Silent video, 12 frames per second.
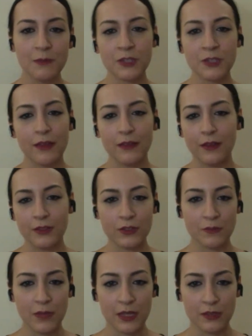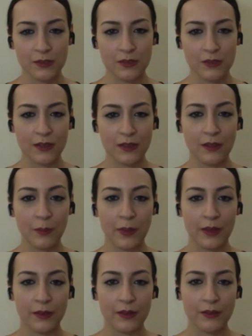Selbstständig just means
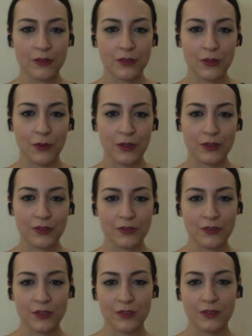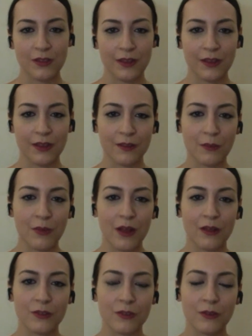independent. So it's just like an
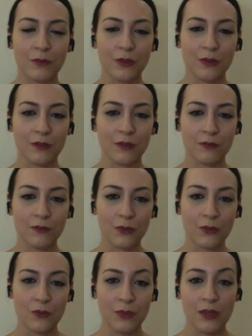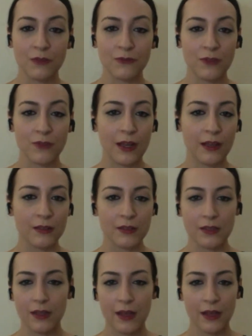umbrella term. You can also be a
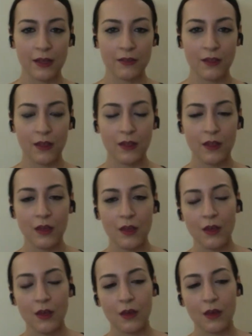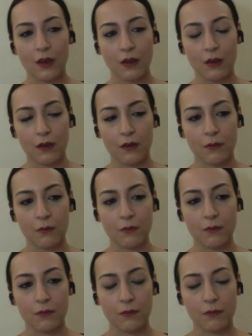freelance in anything.
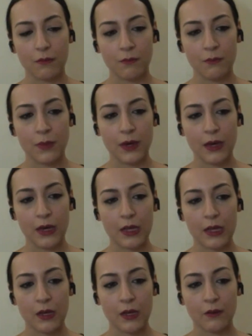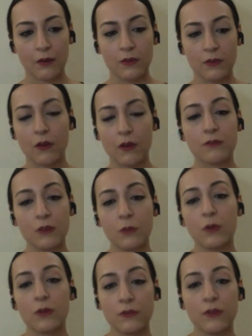But
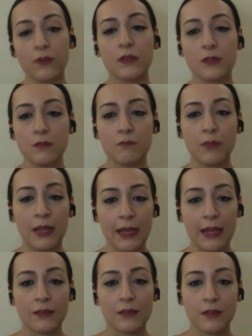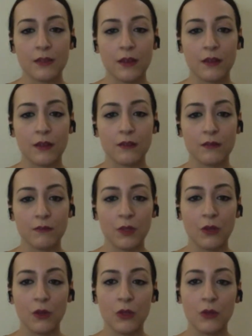there were things in place that,
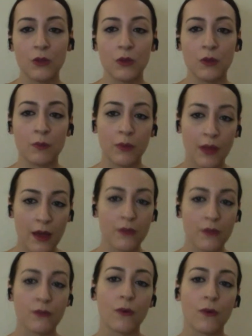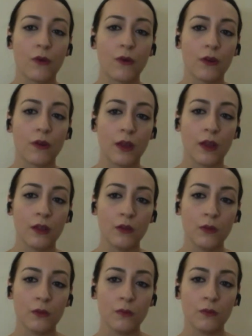you know, you could apply for
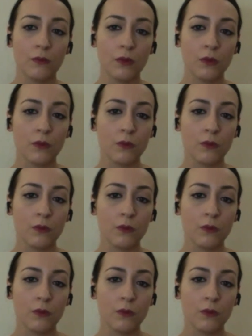and you